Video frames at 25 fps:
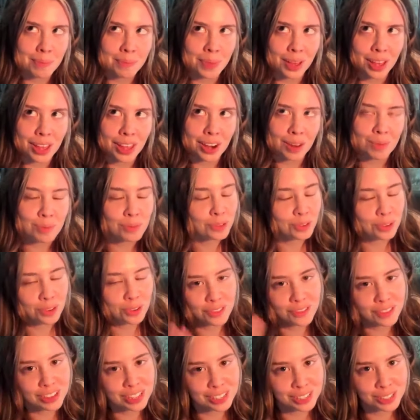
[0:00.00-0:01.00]
but I'm sure
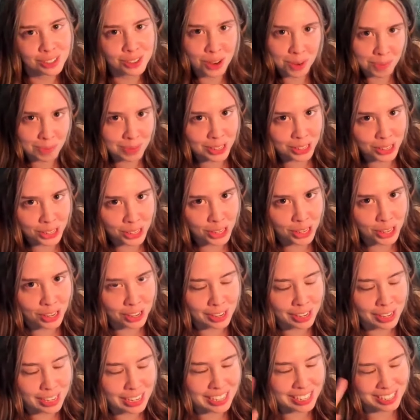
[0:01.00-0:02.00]
if it's not
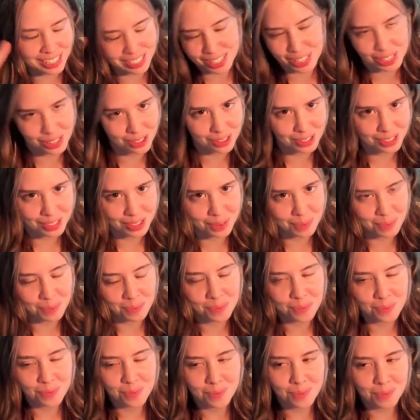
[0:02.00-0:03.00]
Mizuko, it's still awesome.
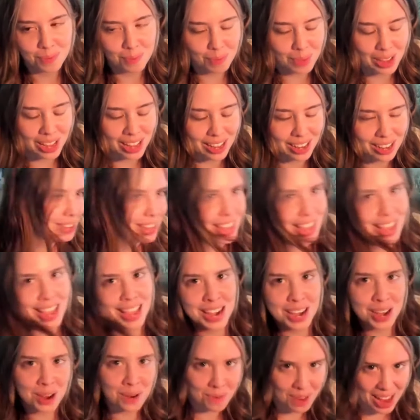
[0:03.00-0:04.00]
But
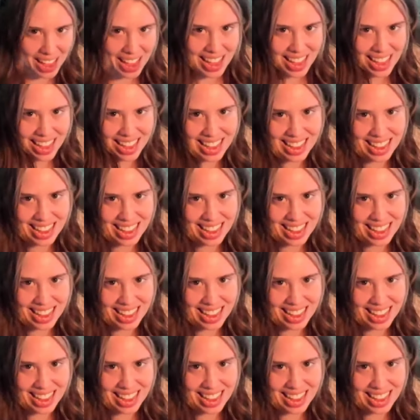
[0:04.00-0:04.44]
anyway,